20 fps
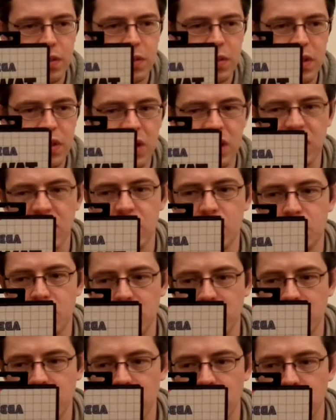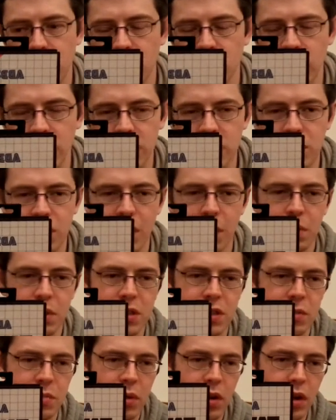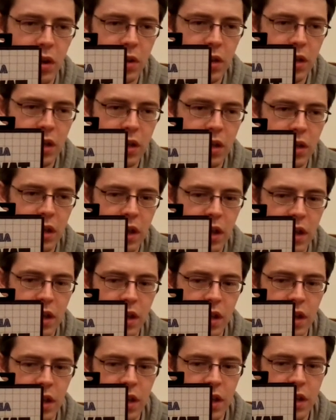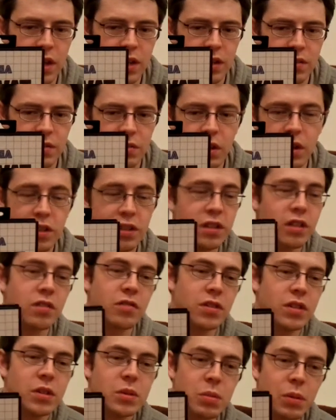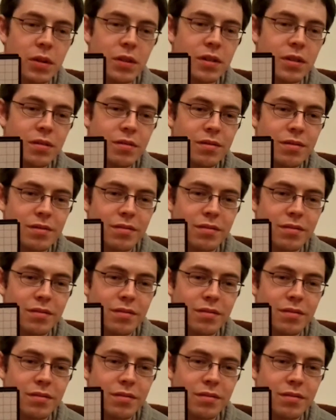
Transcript: Sonic Spin Ball and Championship Hockey, and then I didn't have eSWAT.